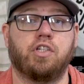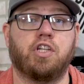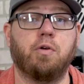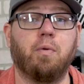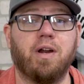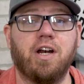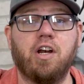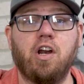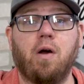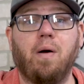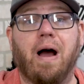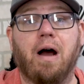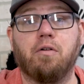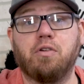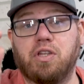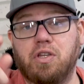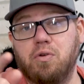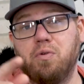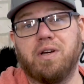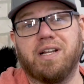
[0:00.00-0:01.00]
Do you want to know how
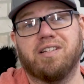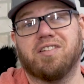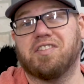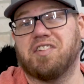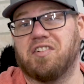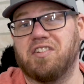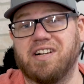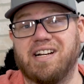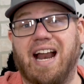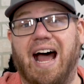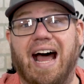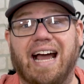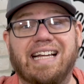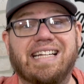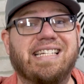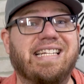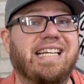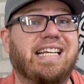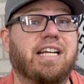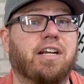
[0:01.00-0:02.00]
you can start an
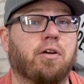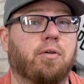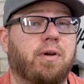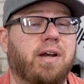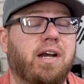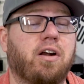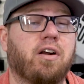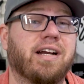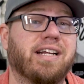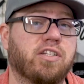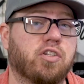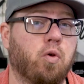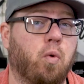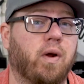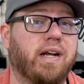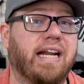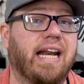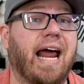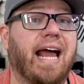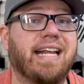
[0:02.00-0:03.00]
I T career in
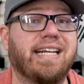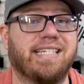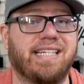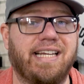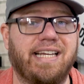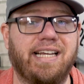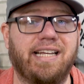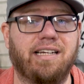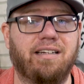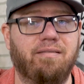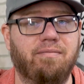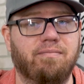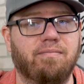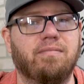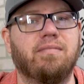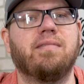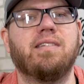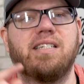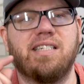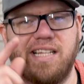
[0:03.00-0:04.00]
twenty nineteen?
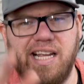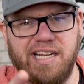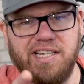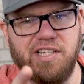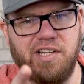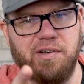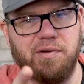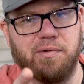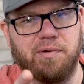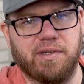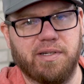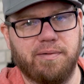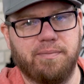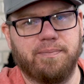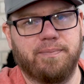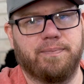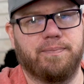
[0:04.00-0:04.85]
Stay tuned.